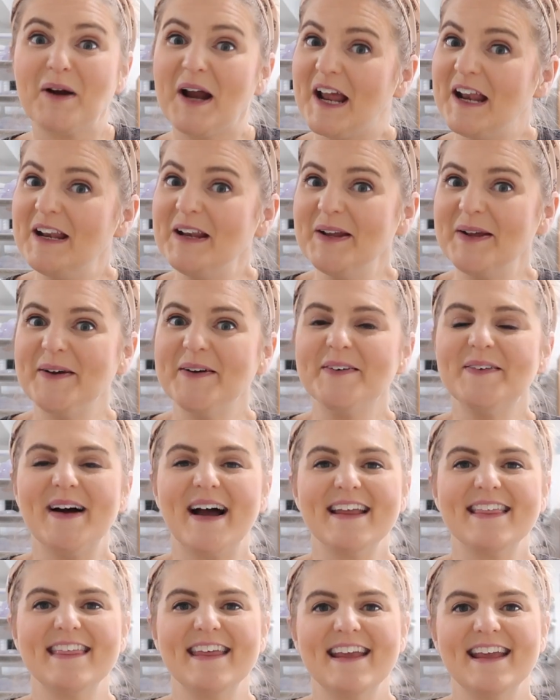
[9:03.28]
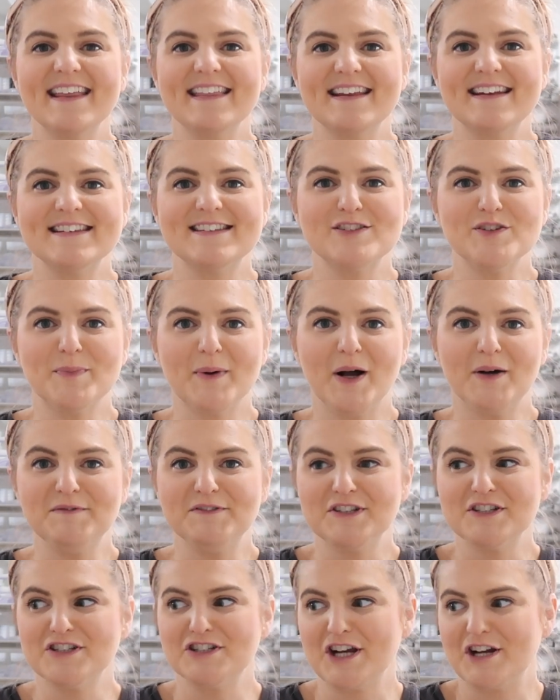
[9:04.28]
brand new, I think that it's super
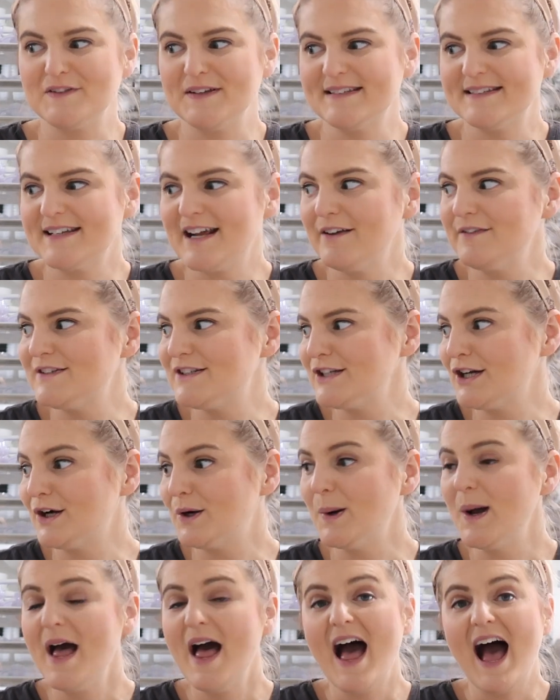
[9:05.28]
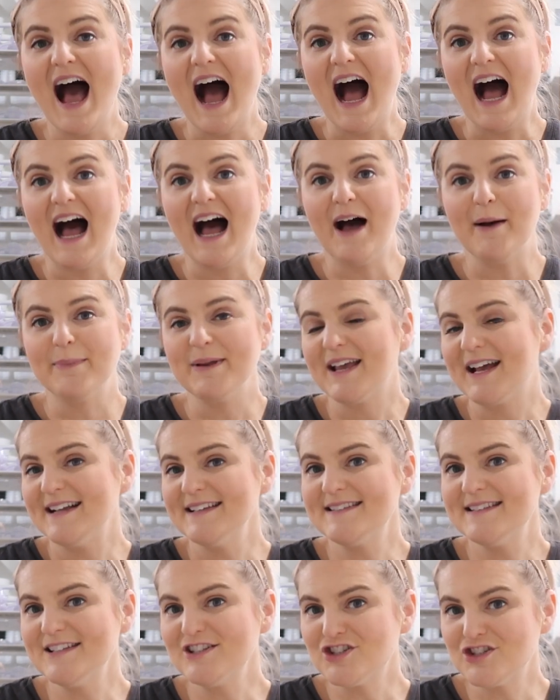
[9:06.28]
helpful to share this stuff. So because
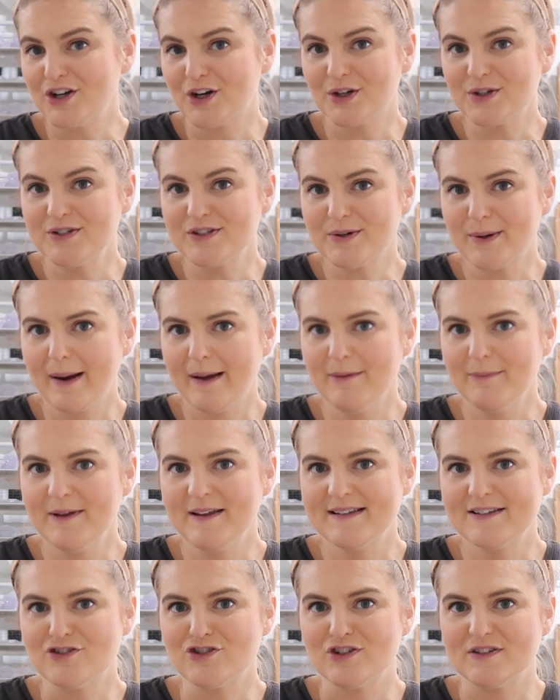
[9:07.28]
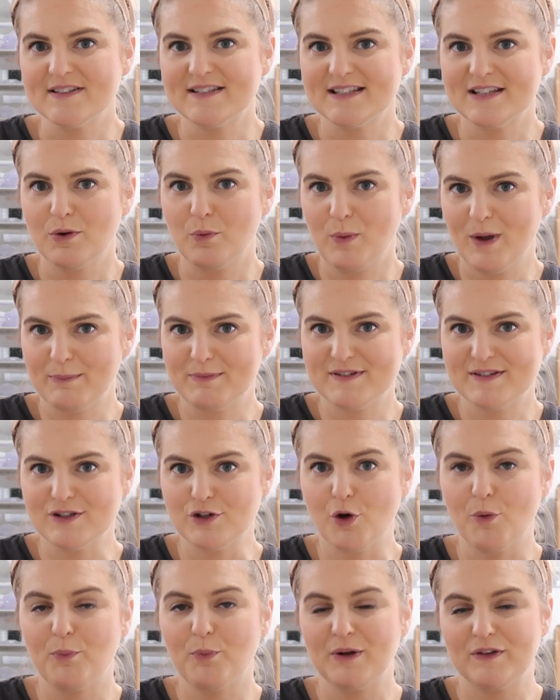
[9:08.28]
the sugar scrub is just the whipped
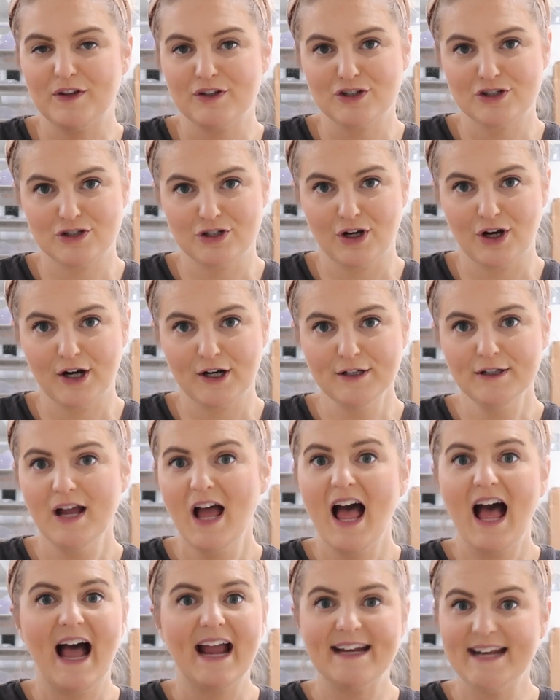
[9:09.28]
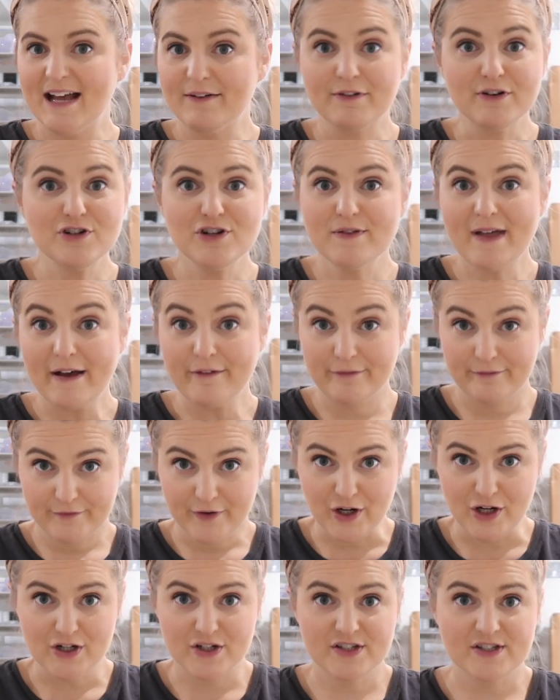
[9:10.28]
soap with the sugar, I never do that
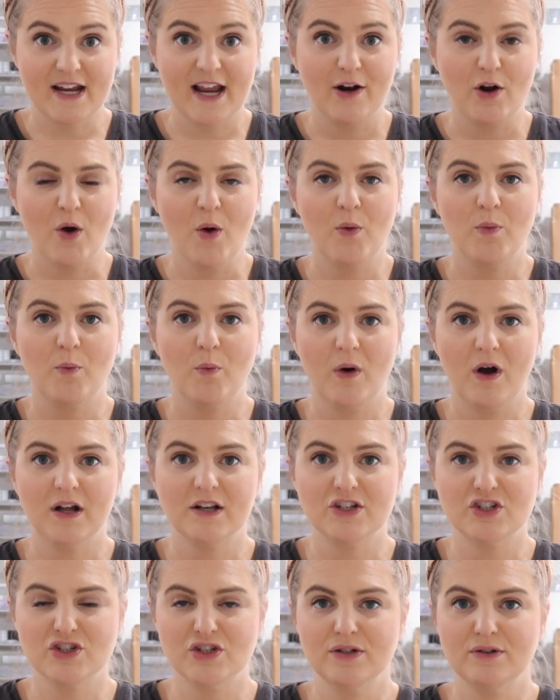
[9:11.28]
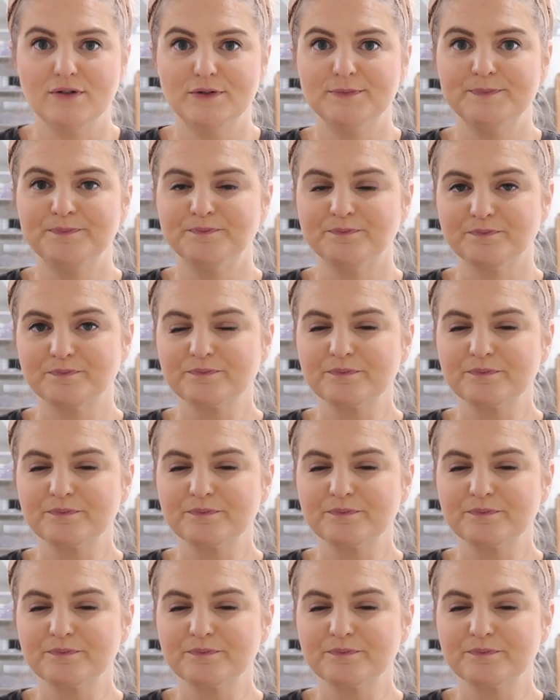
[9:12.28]
first. I don't want to